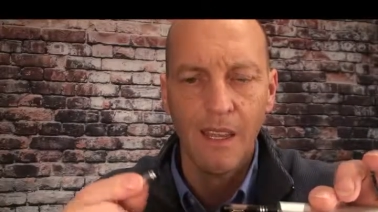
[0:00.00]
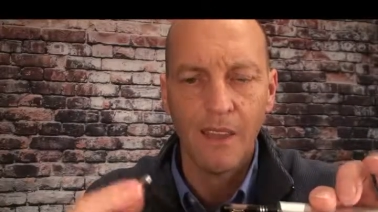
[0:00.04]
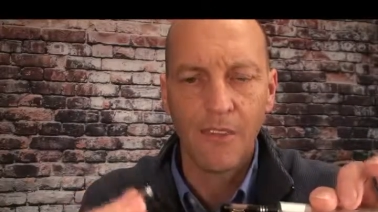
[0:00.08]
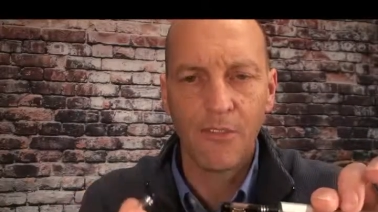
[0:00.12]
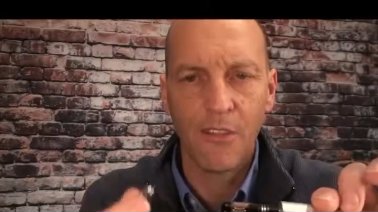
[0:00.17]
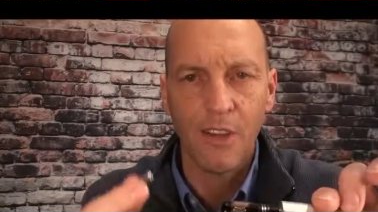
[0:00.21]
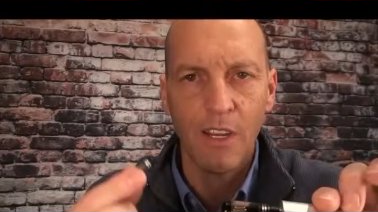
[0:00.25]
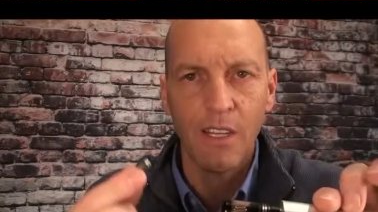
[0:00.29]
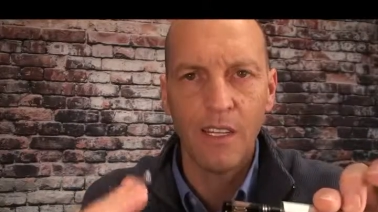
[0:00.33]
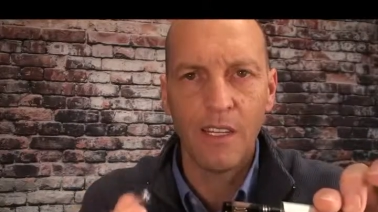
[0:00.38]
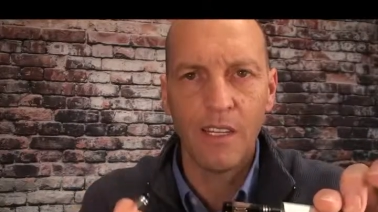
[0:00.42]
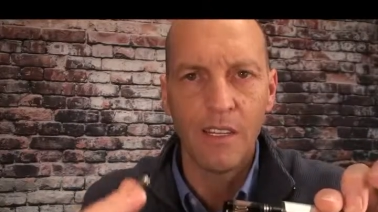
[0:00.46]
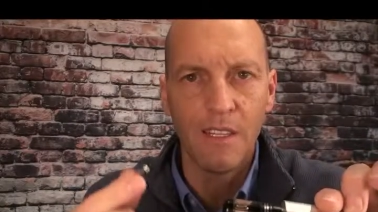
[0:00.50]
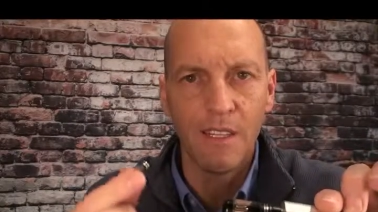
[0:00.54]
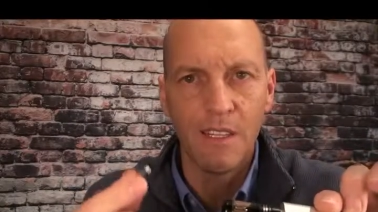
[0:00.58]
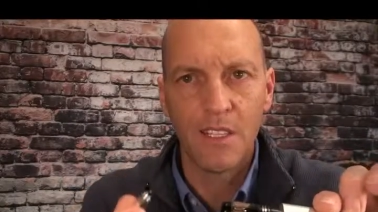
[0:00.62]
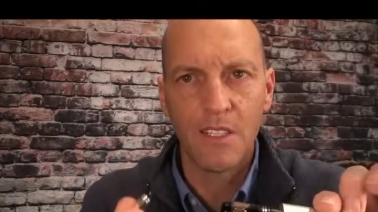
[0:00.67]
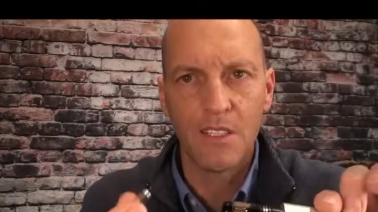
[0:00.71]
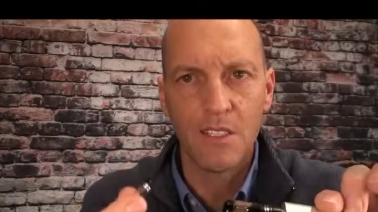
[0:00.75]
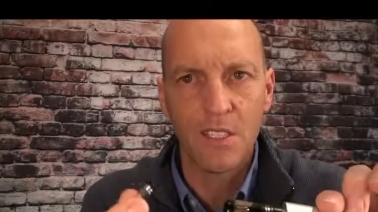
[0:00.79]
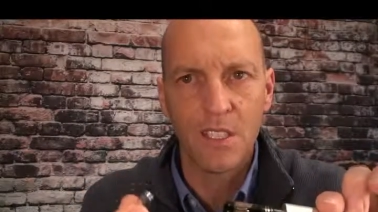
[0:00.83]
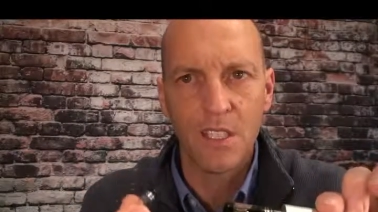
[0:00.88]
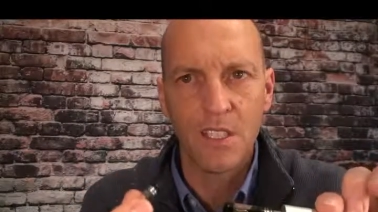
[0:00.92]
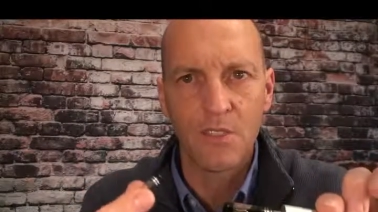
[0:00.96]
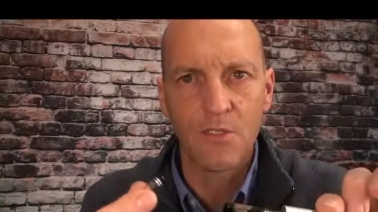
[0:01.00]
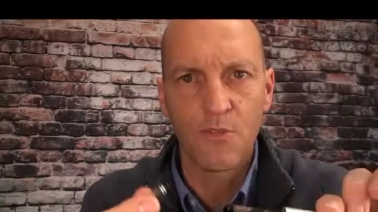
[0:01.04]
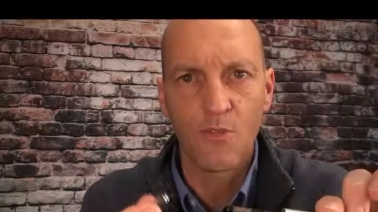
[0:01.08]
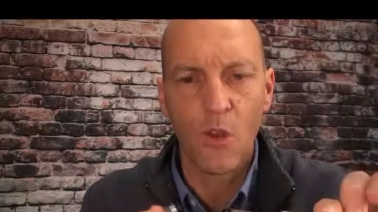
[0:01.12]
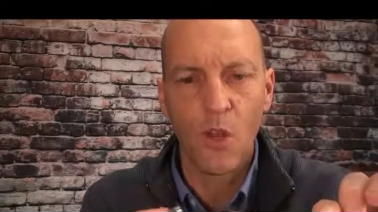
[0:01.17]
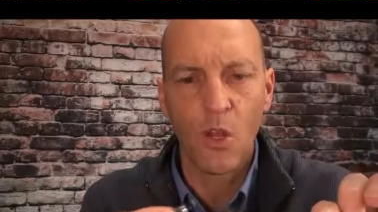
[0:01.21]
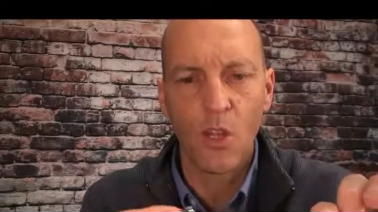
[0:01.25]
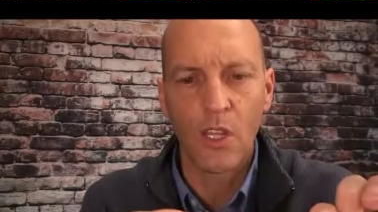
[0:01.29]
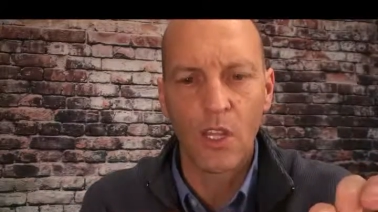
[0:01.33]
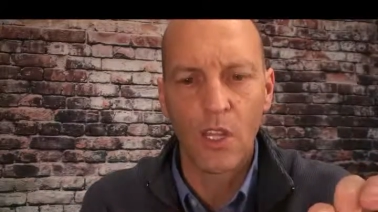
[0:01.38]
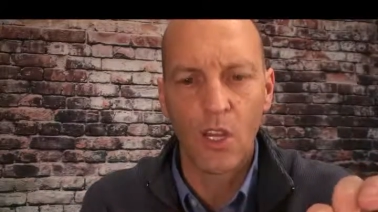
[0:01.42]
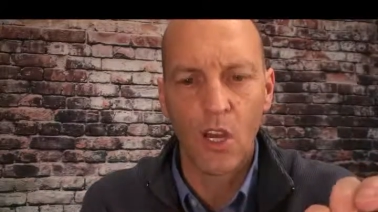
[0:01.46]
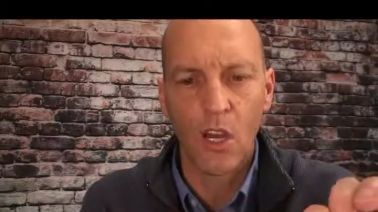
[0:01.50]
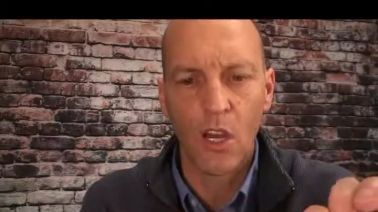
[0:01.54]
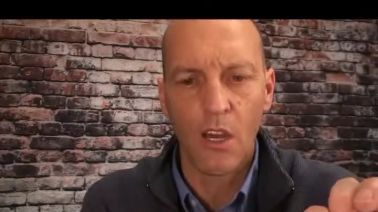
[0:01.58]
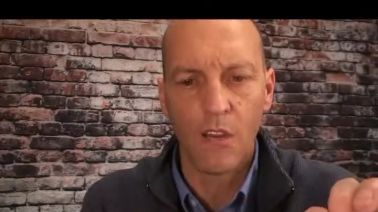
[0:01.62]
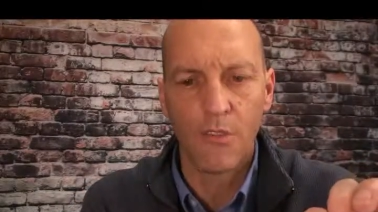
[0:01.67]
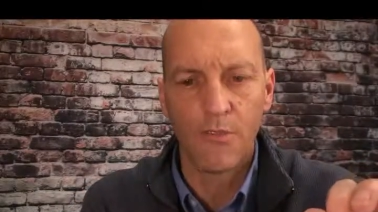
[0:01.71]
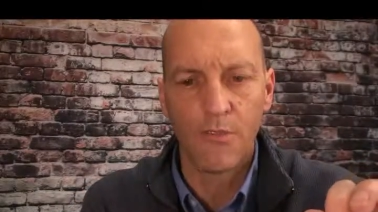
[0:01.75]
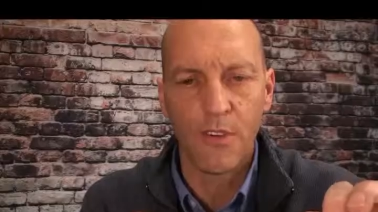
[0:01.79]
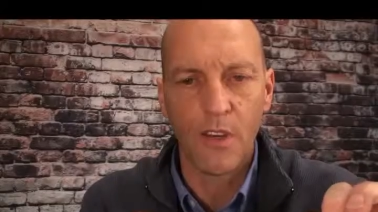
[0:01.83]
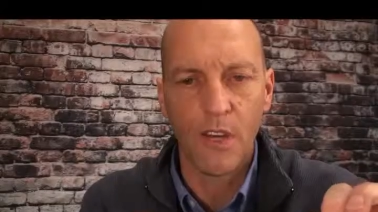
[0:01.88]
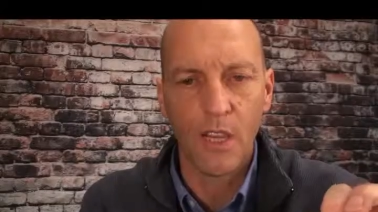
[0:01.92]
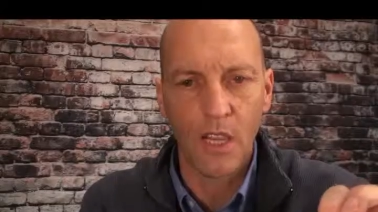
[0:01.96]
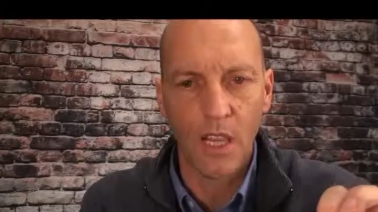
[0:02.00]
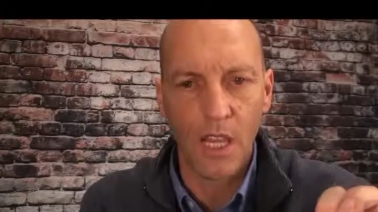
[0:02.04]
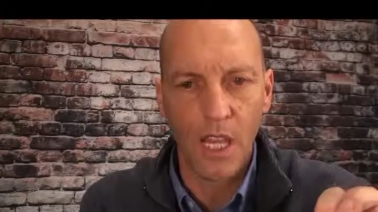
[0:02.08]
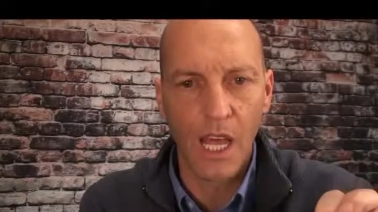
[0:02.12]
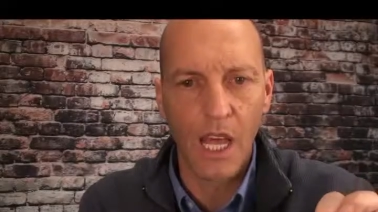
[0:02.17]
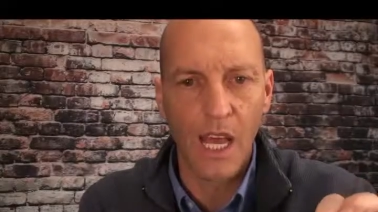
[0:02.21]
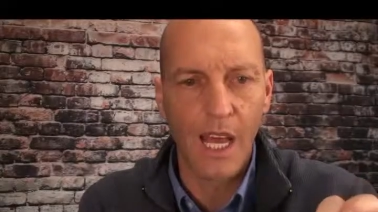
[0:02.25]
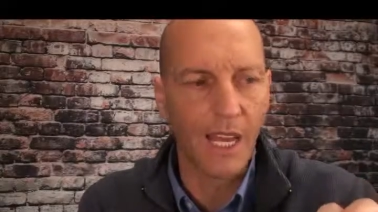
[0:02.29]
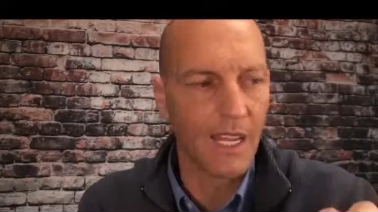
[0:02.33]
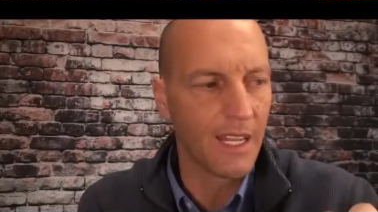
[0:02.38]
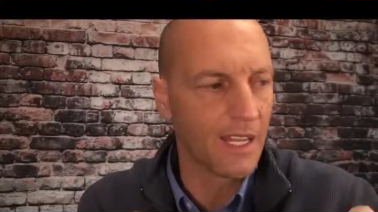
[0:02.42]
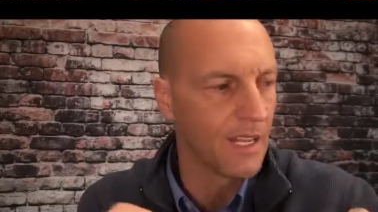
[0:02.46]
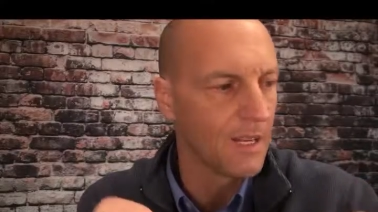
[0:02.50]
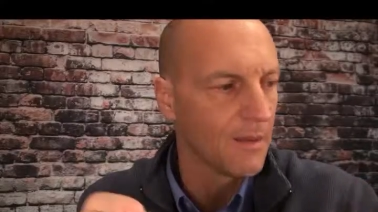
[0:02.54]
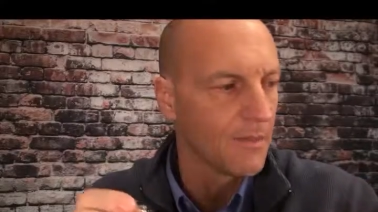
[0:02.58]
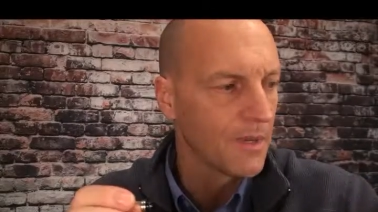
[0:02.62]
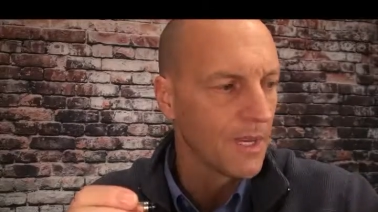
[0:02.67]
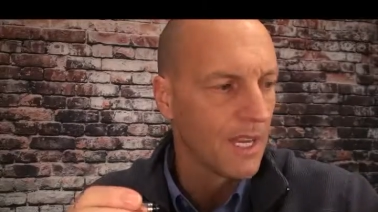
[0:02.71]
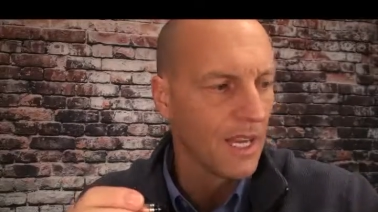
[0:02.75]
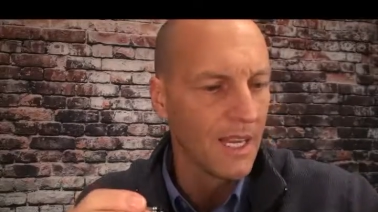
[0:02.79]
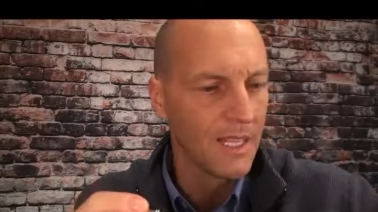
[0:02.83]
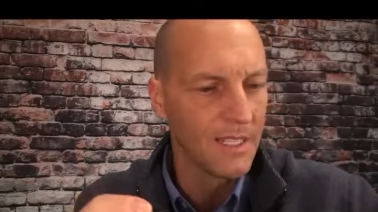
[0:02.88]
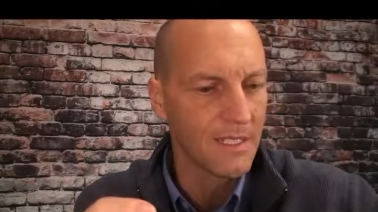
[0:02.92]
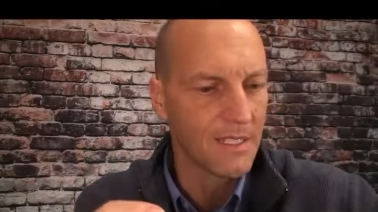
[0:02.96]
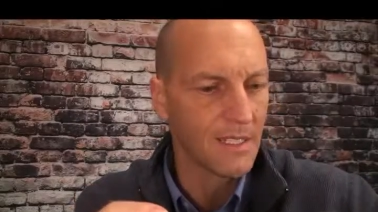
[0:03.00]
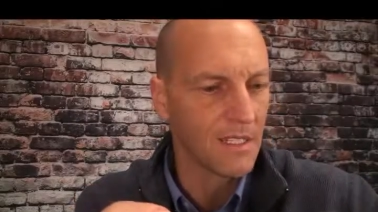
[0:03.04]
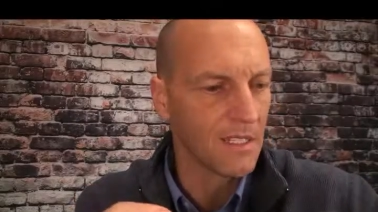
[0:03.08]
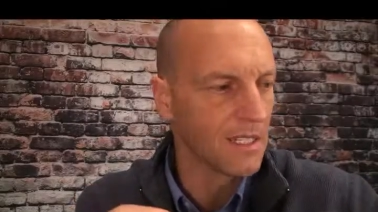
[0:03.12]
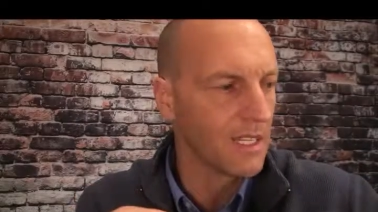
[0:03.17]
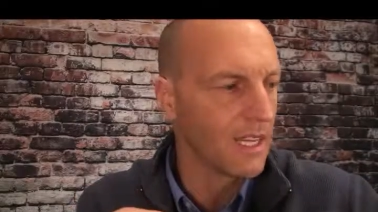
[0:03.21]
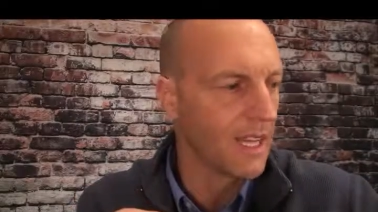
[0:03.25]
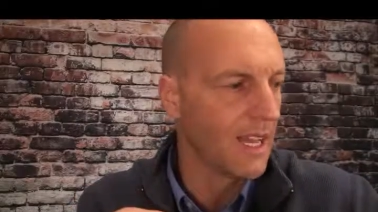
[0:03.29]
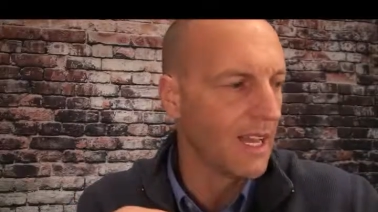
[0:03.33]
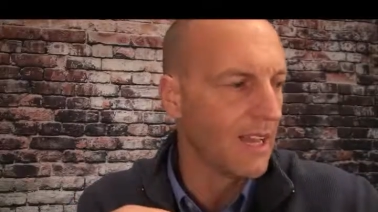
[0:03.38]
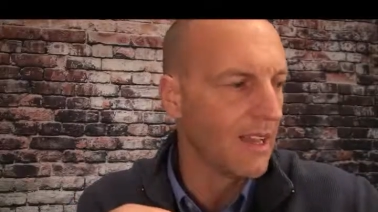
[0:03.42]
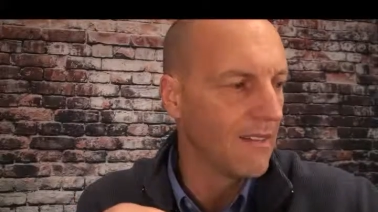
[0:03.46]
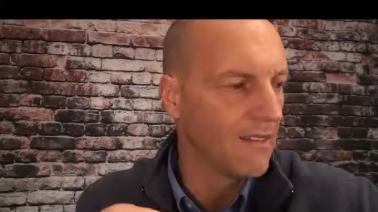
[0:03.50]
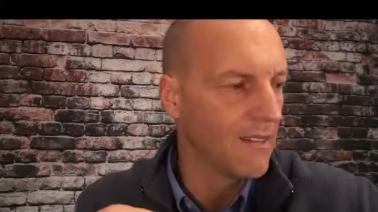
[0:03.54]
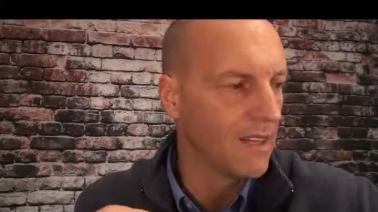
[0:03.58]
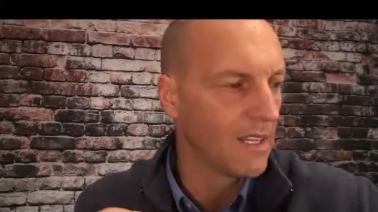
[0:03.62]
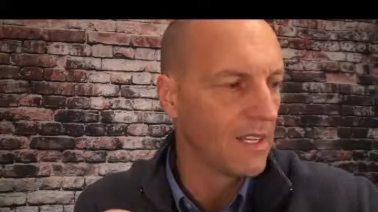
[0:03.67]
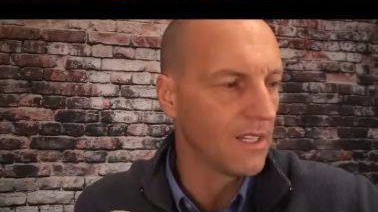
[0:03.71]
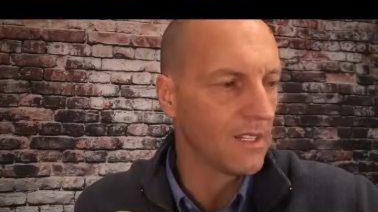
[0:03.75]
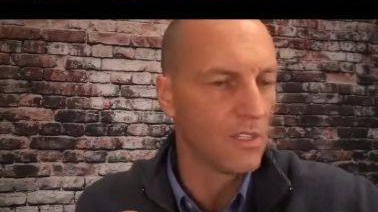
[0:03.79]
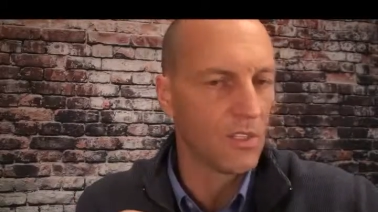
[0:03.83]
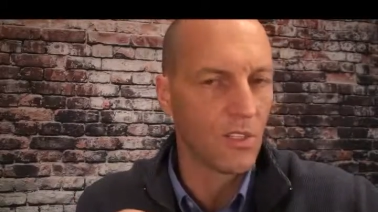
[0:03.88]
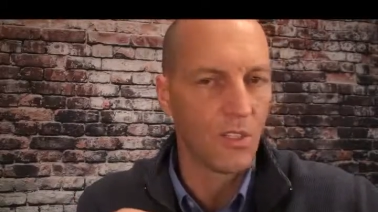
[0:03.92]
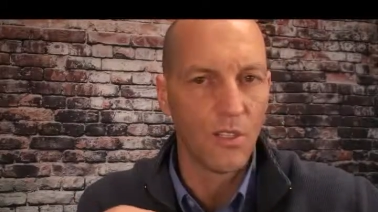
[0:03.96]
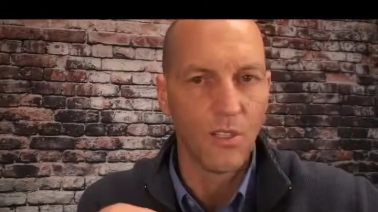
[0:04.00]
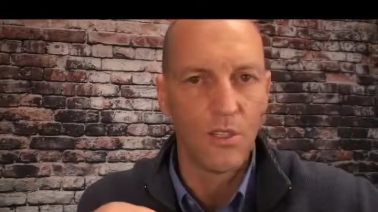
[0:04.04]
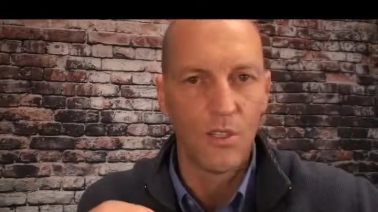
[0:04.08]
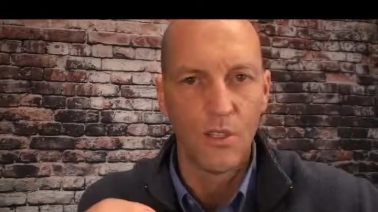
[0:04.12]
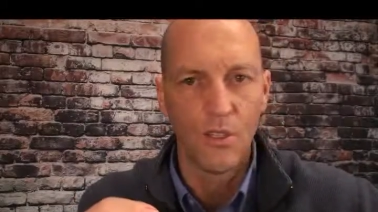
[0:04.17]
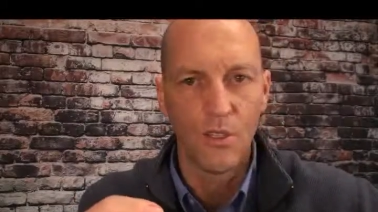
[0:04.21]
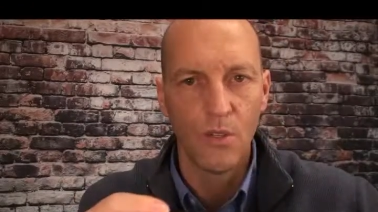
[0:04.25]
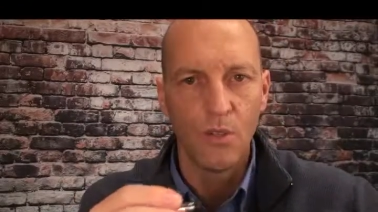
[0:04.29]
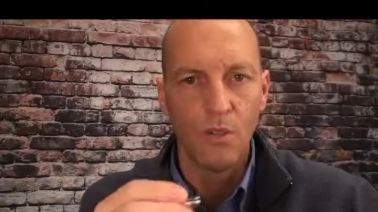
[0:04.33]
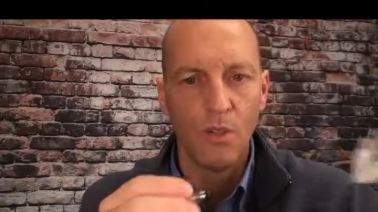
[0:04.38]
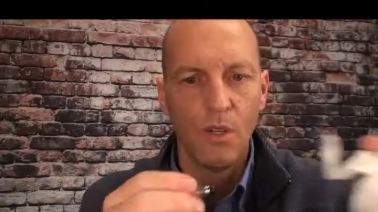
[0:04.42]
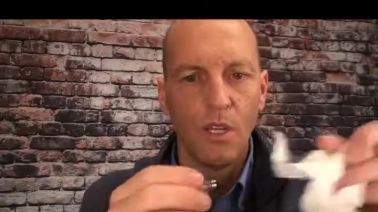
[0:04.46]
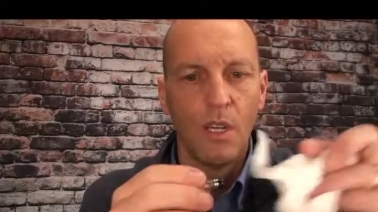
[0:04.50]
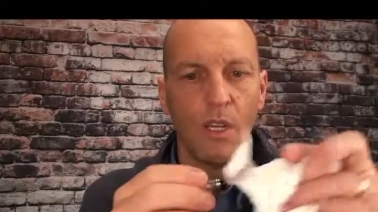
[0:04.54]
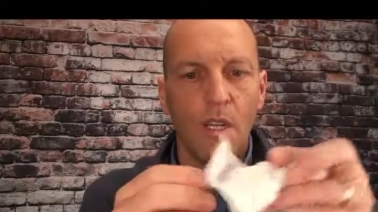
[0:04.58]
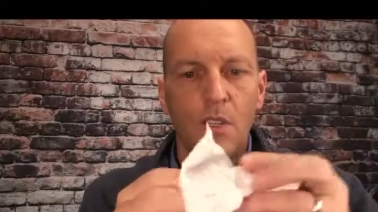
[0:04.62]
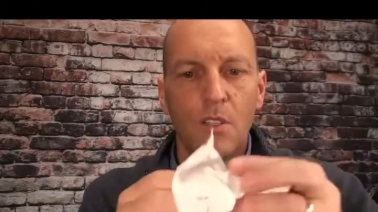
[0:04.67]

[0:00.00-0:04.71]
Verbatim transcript: I, find this is falling off a lot, and I'm constantly having to